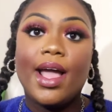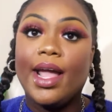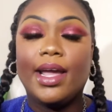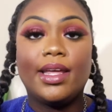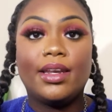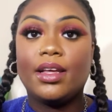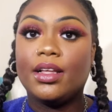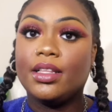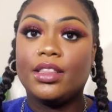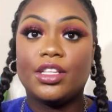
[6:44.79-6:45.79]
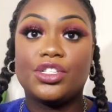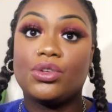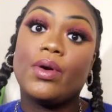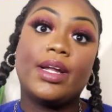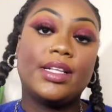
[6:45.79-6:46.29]
and the
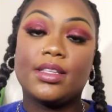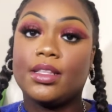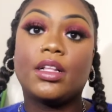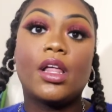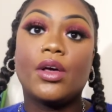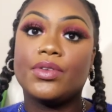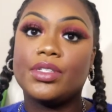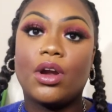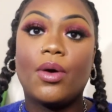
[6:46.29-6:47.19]
story is in the clothes.